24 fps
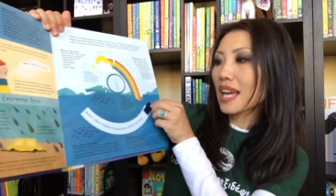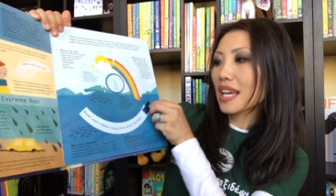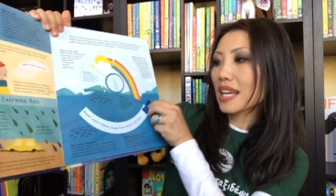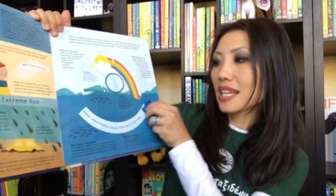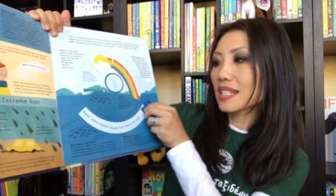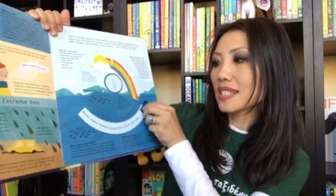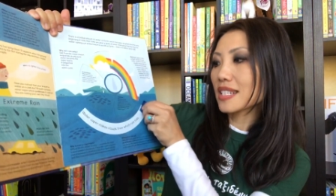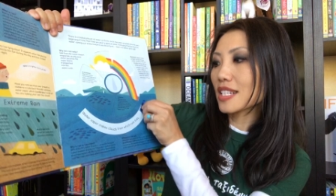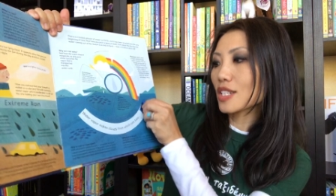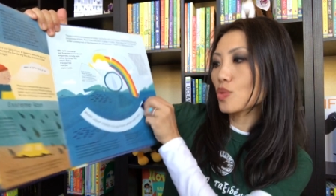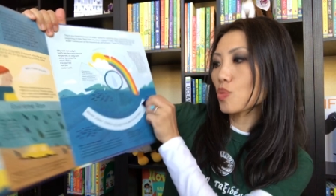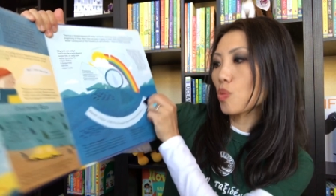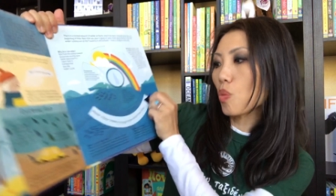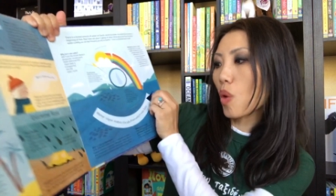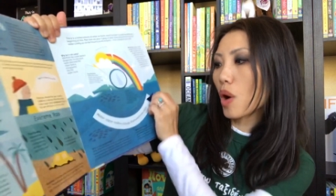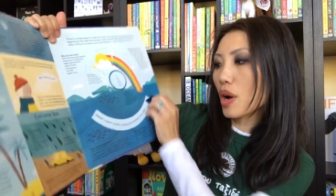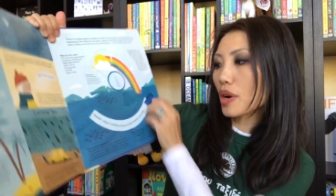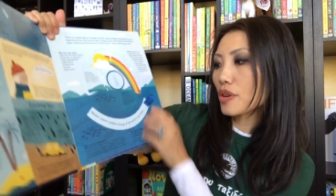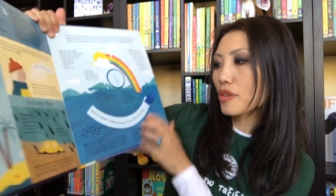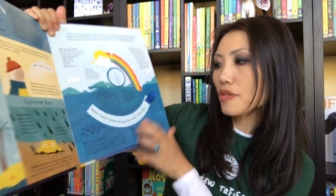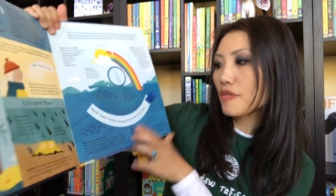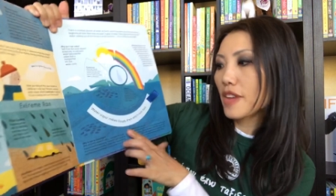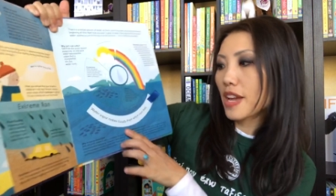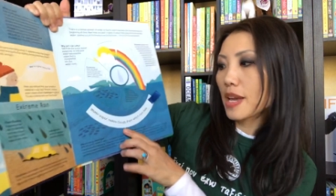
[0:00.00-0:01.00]
It says
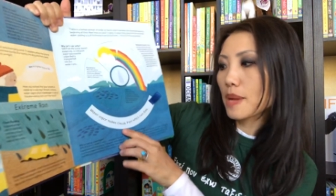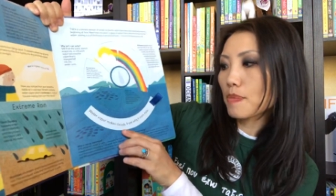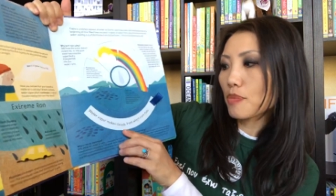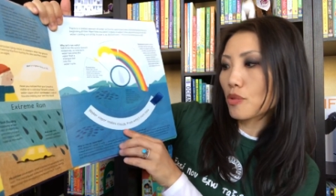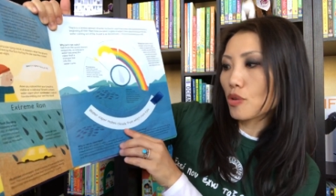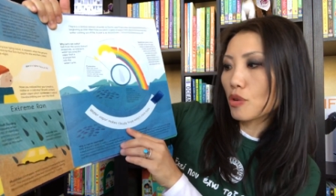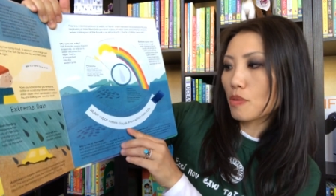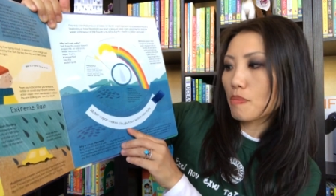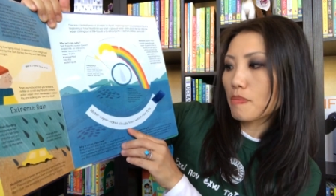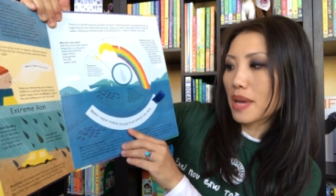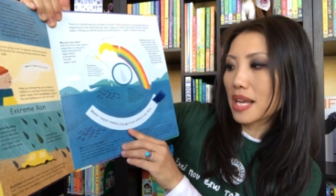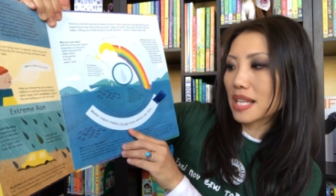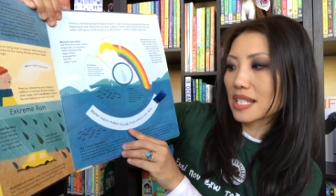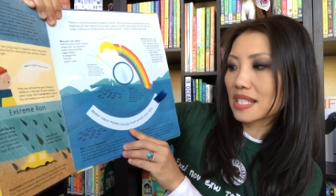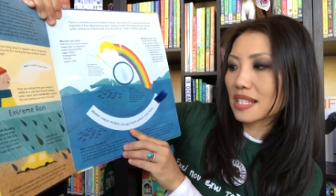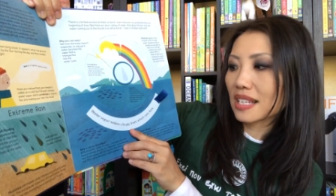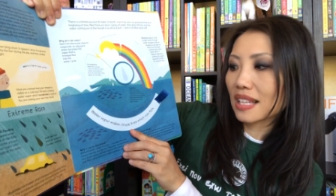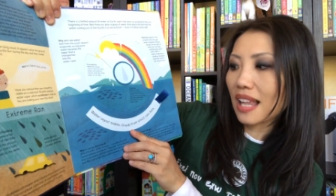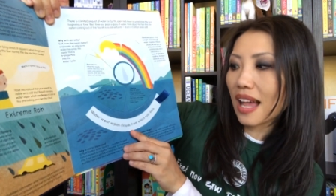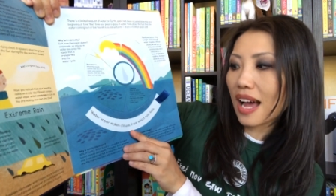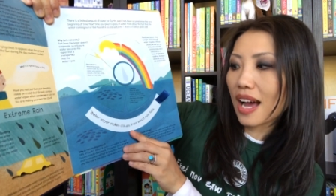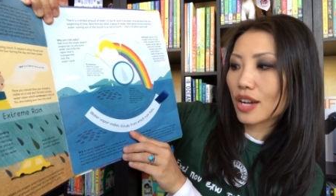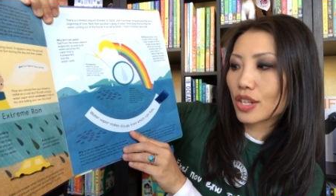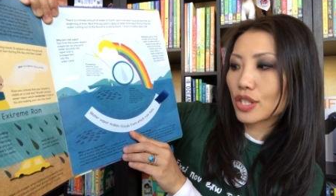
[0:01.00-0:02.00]
water vapor makes
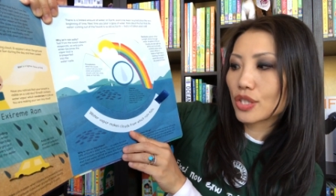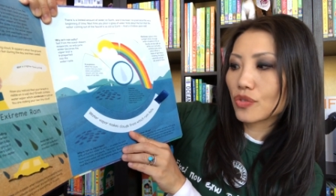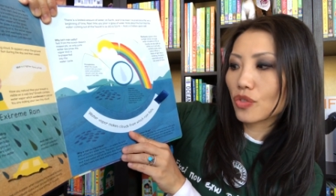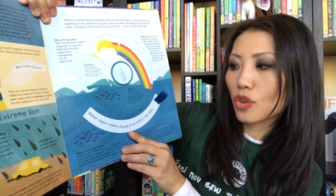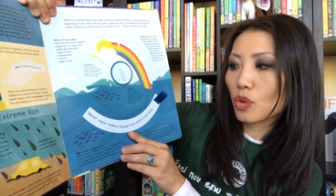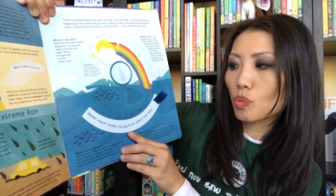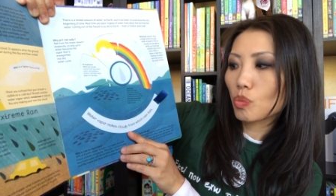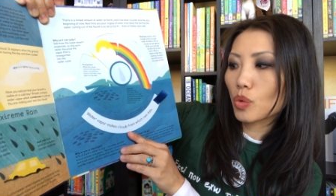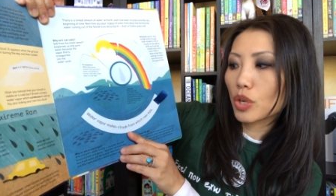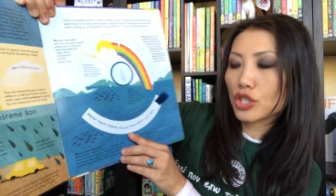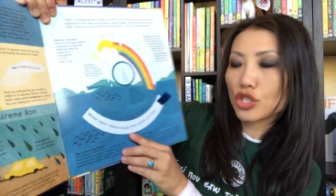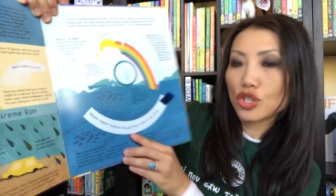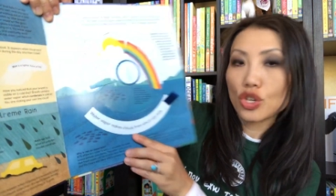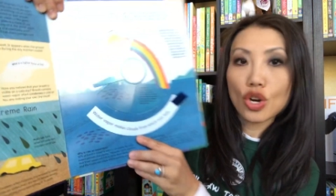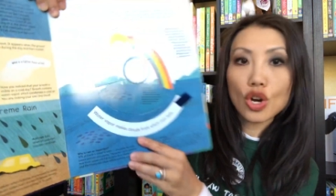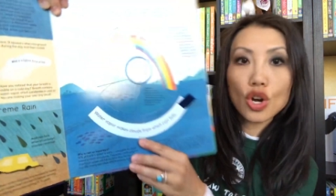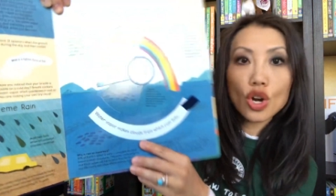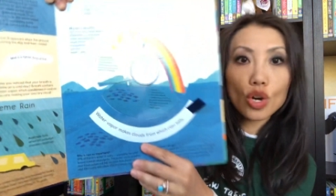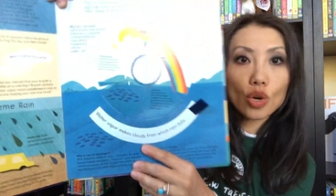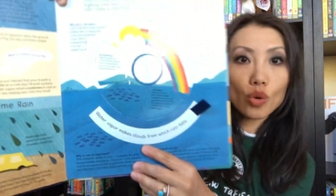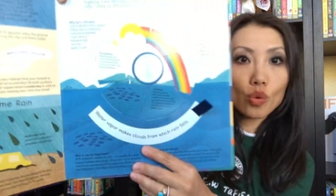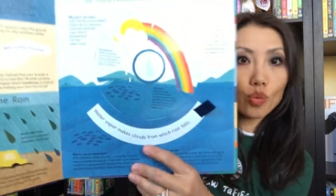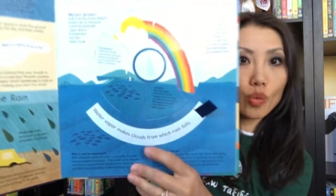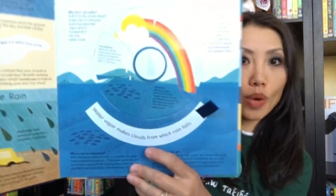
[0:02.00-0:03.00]
clouds from which
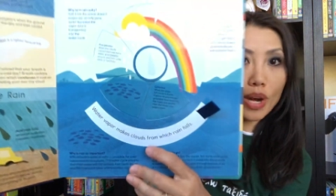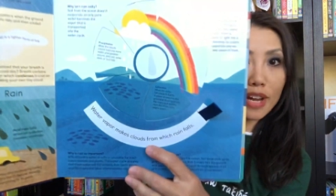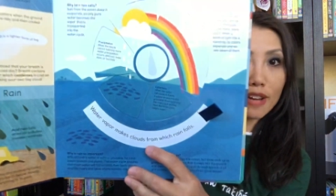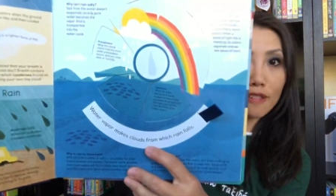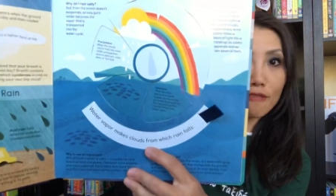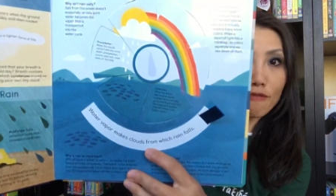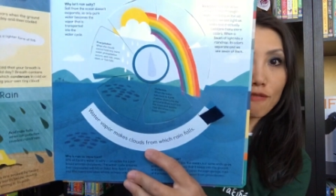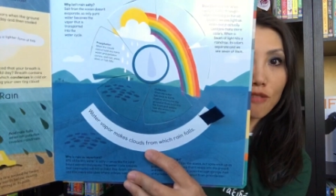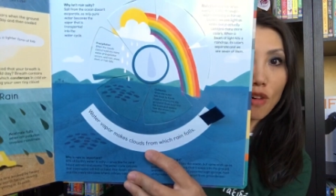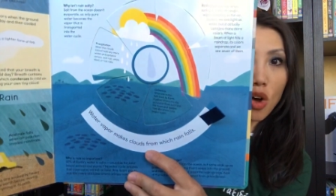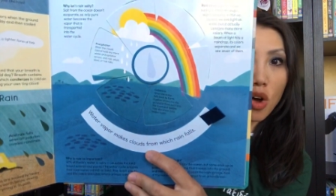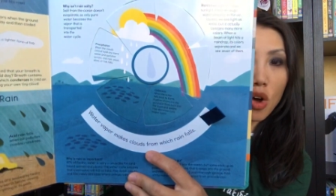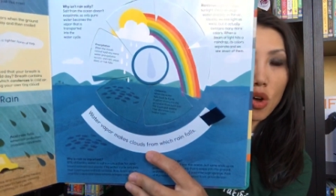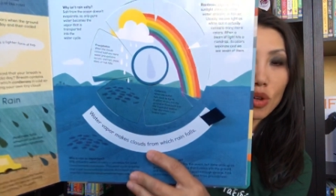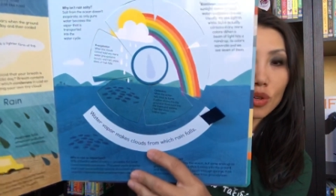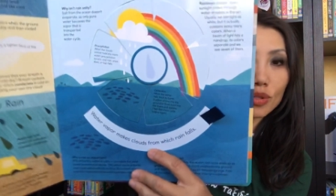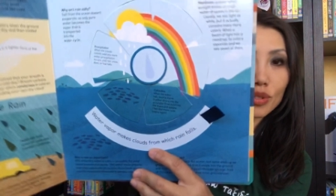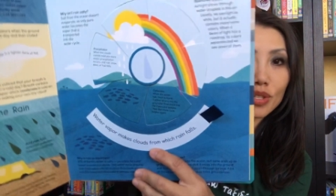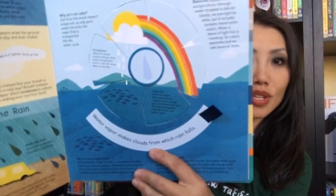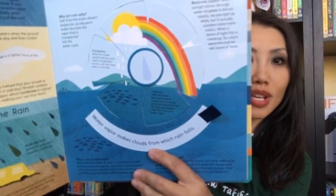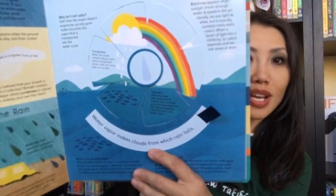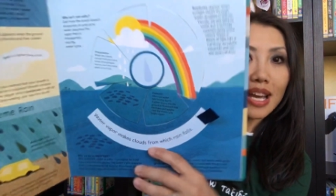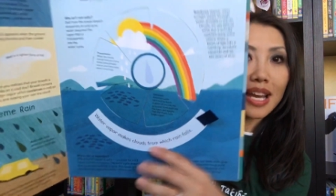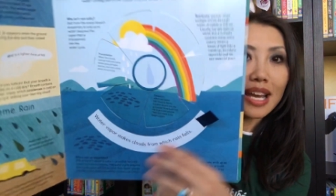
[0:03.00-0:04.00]
rain
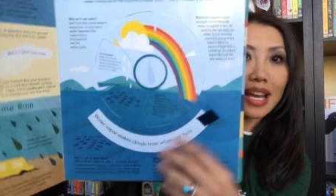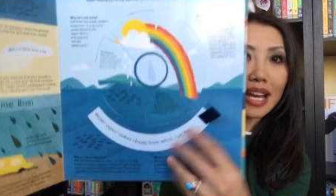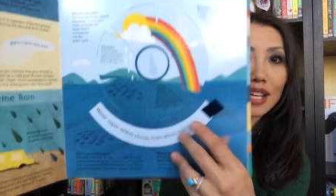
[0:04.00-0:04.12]
falls.